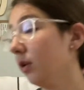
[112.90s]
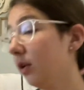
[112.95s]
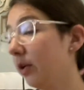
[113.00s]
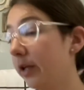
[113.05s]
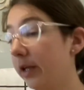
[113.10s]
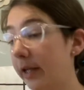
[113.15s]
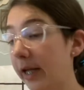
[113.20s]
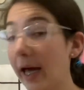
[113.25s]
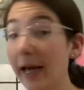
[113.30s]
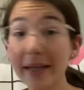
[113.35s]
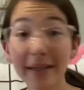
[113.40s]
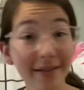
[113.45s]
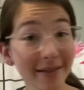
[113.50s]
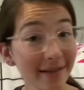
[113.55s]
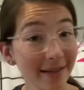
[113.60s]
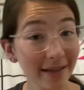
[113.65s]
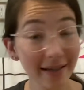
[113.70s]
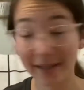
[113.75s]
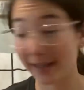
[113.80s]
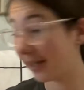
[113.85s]
next
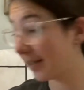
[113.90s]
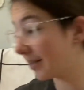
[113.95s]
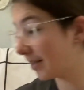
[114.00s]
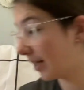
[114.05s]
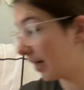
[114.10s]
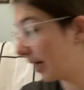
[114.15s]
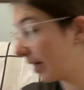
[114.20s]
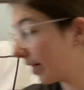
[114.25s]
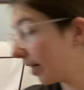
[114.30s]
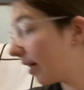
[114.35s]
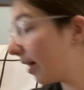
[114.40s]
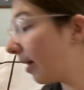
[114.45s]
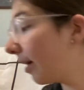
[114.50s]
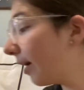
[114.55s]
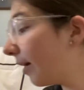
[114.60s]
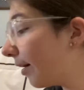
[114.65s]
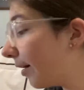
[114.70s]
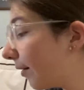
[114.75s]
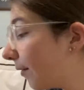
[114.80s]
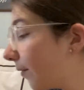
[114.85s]
is I
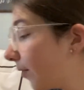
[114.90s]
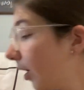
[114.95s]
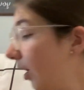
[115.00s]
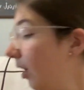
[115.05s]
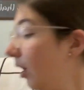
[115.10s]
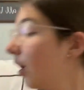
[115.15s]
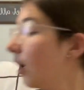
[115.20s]
have